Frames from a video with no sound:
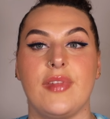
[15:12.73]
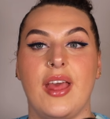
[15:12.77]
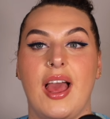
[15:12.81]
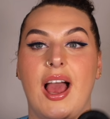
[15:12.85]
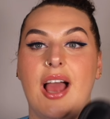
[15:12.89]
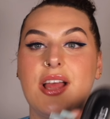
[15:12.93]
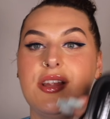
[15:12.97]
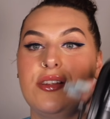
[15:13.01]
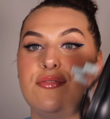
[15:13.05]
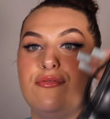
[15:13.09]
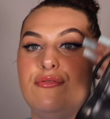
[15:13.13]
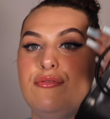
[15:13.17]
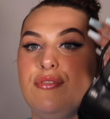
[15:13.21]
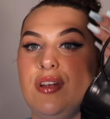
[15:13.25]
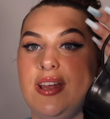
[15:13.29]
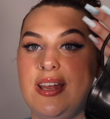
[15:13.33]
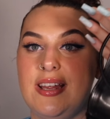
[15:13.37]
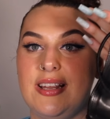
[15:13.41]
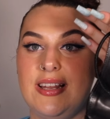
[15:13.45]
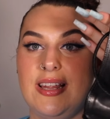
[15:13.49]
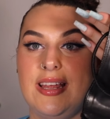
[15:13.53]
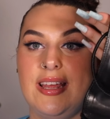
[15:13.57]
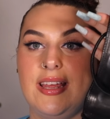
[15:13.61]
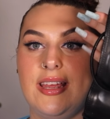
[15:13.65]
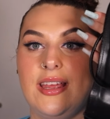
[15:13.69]
I
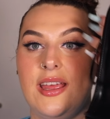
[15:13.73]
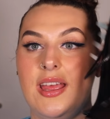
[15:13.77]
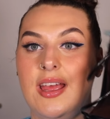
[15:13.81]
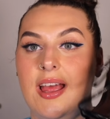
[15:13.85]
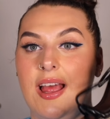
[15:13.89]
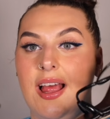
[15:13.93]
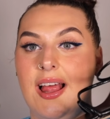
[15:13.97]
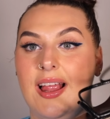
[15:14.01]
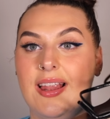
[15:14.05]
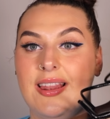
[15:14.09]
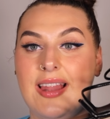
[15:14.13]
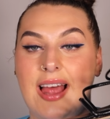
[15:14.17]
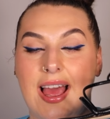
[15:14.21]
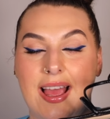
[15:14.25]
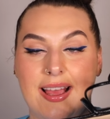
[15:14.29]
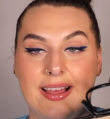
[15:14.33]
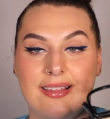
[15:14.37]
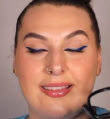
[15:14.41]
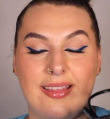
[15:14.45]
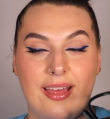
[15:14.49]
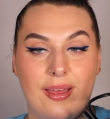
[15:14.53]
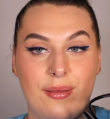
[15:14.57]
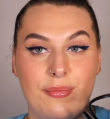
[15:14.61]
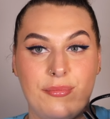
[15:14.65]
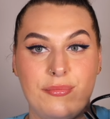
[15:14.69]
really
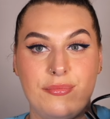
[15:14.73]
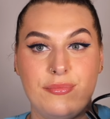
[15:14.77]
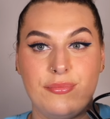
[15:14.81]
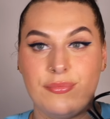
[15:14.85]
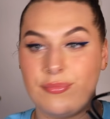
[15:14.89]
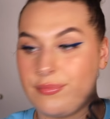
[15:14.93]
like them.